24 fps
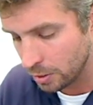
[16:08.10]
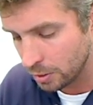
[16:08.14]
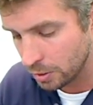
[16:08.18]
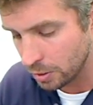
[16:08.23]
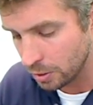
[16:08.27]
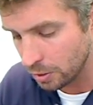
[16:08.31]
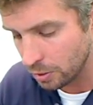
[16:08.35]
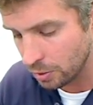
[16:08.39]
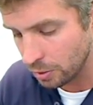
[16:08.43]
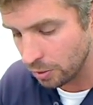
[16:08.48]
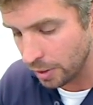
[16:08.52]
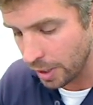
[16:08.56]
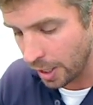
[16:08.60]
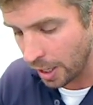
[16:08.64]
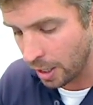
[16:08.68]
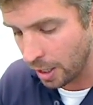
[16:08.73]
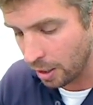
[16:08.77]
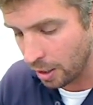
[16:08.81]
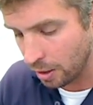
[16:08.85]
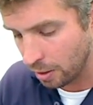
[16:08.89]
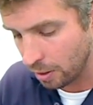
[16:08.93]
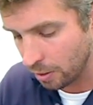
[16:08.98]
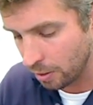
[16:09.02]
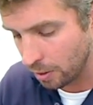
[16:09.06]
To do that,
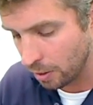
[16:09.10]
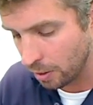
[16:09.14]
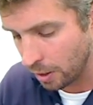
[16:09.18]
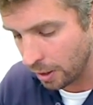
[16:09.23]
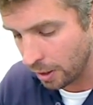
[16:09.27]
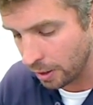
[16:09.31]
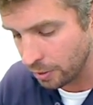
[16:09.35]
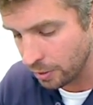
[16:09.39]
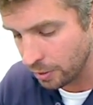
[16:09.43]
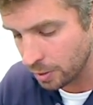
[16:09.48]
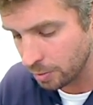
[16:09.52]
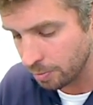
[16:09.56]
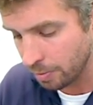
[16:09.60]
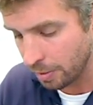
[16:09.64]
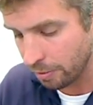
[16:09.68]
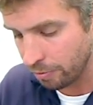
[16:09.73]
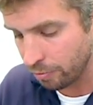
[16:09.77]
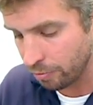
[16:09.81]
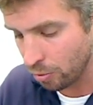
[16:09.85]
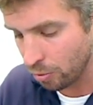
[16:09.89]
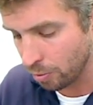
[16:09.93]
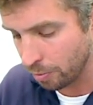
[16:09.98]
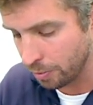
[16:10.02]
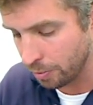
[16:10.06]
I use my
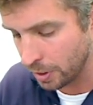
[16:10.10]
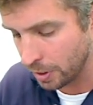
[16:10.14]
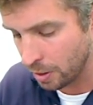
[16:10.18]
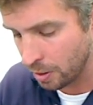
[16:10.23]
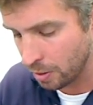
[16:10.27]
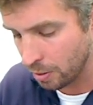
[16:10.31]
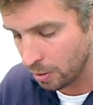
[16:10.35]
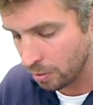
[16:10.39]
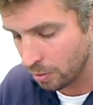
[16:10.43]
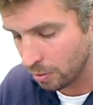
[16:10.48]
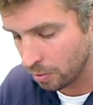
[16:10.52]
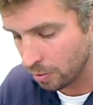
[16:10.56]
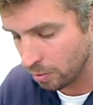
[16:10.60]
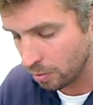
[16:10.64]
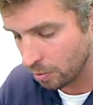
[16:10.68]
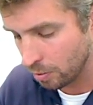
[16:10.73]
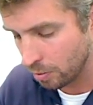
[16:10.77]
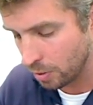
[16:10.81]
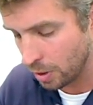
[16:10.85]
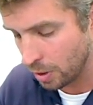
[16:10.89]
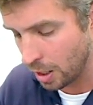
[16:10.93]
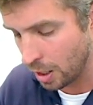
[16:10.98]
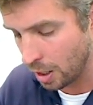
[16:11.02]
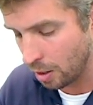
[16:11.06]
formula,
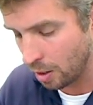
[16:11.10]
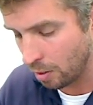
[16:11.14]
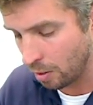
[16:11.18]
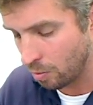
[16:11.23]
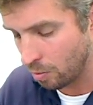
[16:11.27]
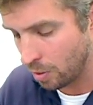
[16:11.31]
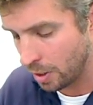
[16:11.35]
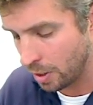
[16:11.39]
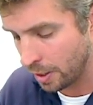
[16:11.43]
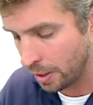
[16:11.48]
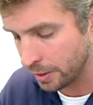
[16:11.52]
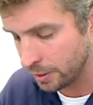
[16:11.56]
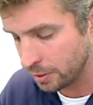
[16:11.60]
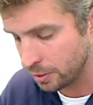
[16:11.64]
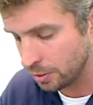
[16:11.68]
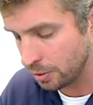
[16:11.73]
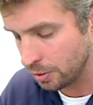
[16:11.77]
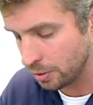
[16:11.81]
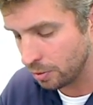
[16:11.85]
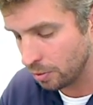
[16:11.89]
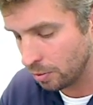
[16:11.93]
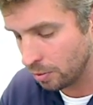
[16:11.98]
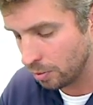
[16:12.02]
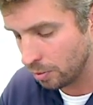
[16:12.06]

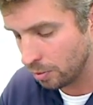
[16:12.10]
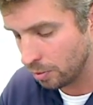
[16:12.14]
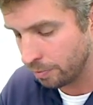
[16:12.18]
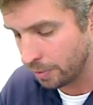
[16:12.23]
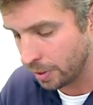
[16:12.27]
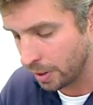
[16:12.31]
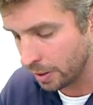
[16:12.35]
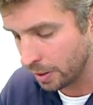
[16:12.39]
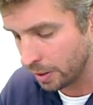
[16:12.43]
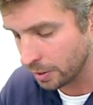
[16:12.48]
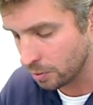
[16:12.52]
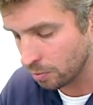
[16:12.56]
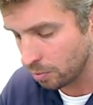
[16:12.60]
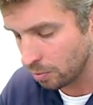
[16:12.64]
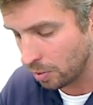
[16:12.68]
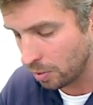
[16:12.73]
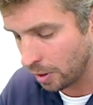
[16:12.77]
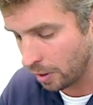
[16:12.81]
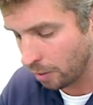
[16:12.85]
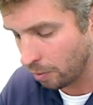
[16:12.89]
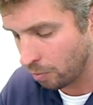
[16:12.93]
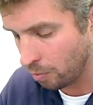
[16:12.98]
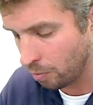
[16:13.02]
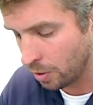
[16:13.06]
y2 minus
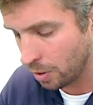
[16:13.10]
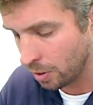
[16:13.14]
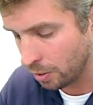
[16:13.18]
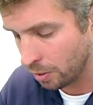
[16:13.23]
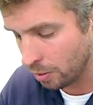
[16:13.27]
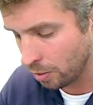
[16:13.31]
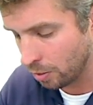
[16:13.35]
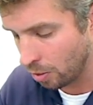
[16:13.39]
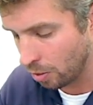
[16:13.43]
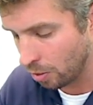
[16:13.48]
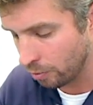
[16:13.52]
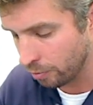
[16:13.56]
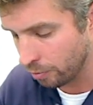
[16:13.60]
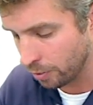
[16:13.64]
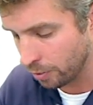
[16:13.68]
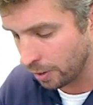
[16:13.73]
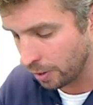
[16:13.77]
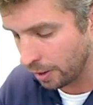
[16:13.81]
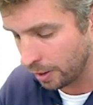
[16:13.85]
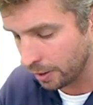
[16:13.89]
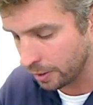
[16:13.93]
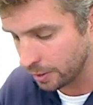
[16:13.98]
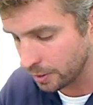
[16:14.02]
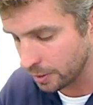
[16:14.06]
y1 over
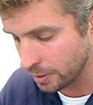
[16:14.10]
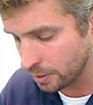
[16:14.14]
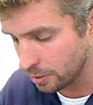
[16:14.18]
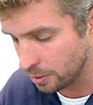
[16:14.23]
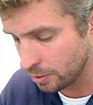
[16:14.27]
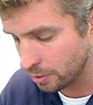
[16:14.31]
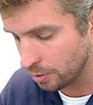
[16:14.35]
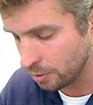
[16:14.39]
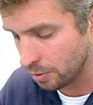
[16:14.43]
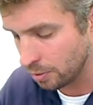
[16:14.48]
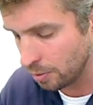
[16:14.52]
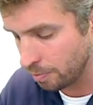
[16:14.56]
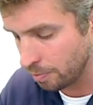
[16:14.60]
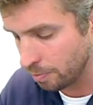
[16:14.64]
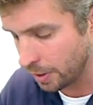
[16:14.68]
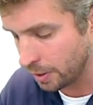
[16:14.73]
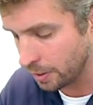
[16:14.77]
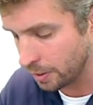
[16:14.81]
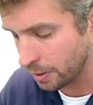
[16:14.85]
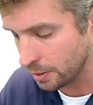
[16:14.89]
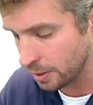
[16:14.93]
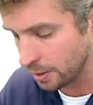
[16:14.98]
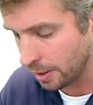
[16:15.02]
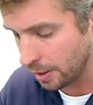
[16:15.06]
x2
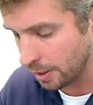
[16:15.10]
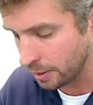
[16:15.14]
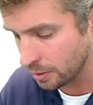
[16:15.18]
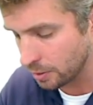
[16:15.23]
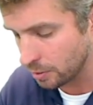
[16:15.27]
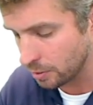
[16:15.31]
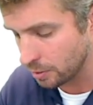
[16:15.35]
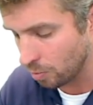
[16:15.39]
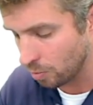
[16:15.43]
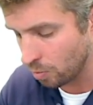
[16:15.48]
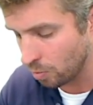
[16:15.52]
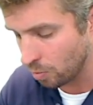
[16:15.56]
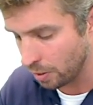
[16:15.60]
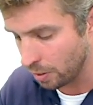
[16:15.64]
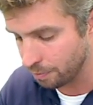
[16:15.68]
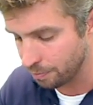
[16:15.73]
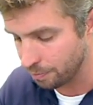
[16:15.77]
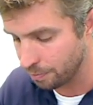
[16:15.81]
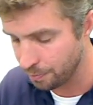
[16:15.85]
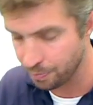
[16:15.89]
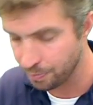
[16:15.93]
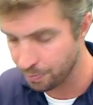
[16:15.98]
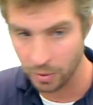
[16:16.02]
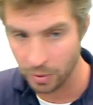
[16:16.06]
minus x1.
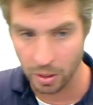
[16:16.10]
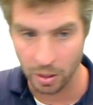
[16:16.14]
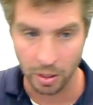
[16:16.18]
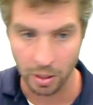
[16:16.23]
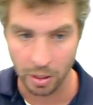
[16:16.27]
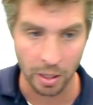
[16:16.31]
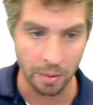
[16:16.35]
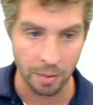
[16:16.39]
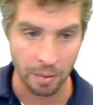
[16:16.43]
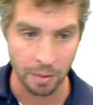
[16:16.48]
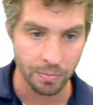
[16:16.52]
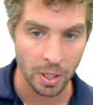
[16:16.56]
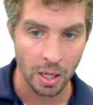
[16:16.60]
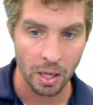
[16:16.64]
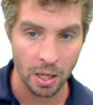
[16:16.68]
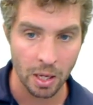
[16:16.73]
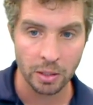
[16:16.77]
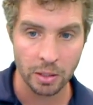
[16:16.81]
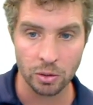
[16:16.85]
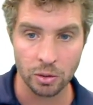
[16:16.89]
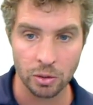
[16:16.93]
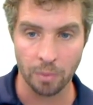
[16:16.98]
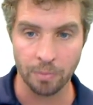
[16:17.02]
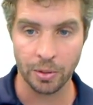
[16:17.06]
Okay,
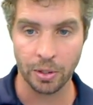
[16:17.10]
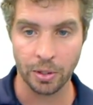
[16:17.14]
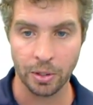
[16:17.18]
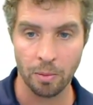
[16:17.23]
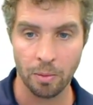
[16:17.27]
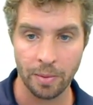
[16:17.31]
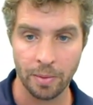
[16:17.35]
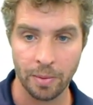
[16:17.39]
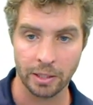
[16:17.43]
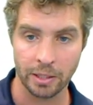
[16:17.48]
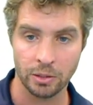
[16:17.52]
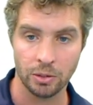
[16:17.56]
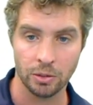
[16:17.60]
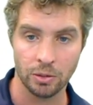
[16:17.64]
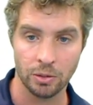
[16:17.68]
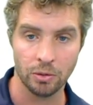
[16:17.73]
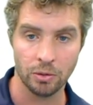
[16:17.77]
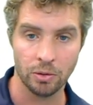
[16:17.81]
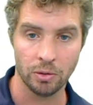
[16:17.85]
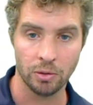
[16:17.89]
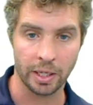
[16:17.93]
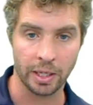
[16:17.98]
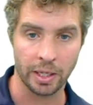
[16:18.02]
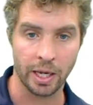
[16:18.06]
so I'm going to go back to
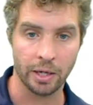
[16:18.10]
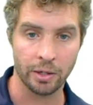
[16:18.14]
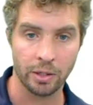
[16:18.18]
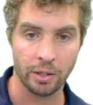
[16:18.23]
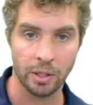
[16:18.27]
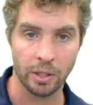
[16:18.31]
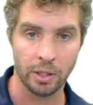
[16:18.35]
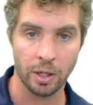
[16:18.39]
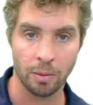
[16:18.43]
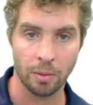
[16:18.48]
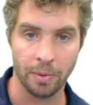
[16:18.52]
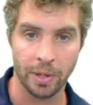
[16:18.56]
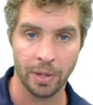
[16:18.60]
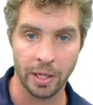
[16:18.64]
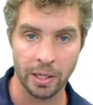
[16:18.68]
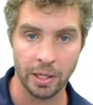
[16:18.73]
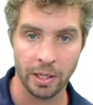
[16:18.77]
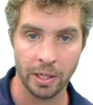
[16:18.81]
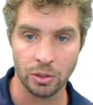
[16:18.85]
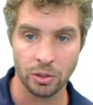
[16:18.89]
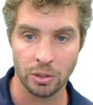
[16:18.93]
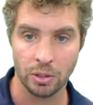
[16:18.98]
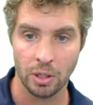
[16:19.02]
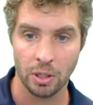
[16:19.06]
a calculator
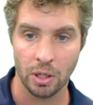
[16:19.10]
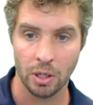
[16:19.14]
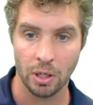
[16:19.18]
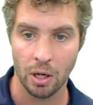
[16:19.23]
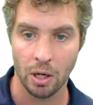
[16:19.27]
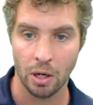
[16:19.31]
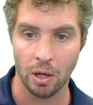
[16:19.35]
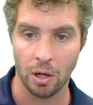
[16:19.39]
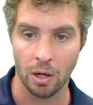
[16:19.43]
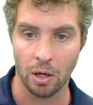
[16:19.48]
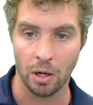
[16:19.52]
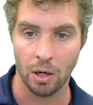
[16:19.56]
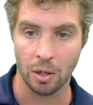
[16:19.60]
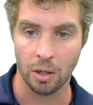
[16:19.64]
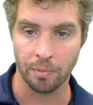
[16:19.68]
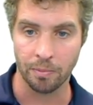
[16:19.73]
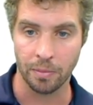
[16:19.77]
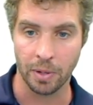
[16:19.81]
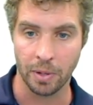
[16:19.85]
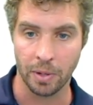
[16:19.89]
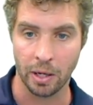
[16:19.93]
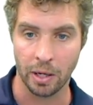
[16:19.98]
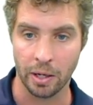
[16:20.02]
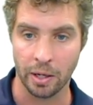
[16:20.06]
page on
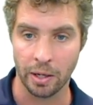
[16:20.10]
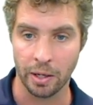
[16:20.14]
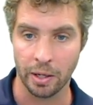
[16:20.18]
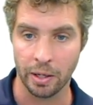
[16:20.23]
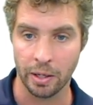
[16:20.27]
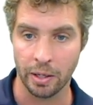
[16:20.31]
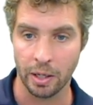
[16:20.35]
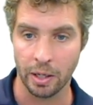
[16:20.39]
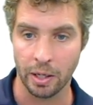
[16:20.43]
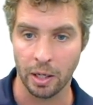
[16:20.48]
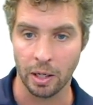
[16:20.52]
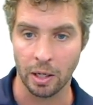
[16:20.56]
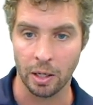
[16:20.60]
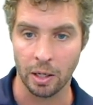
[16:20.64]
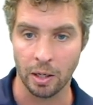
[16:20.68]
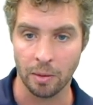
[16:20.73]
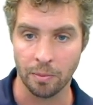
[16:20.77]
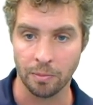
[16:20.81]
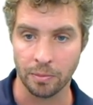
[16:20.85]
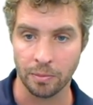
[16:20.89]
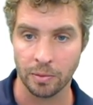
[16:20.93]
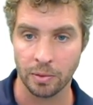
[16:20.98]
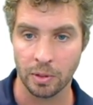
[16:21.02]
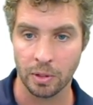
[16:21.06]
my
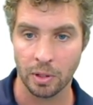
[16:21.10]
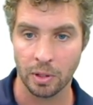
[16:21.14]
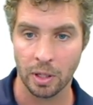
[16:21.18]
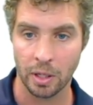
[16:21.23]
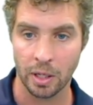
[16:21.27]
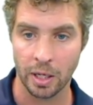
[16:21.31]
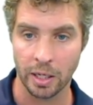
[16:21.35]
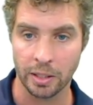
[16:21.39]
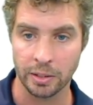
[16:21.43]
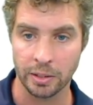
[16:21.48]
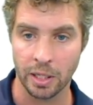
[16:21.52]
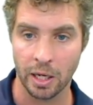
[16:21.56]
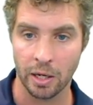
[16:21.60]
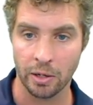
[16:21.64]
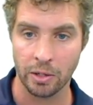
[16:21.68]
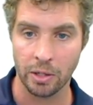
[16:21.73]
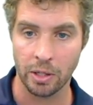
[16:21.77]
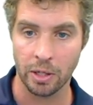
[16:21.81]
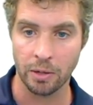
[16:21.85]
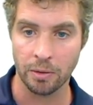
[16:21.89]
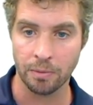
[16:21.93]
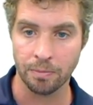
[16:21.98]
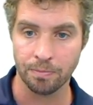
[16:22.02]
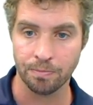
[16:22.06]
CAS
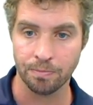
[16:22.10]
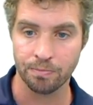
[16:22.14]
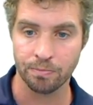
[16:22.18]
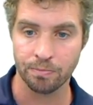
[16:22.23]
calculator,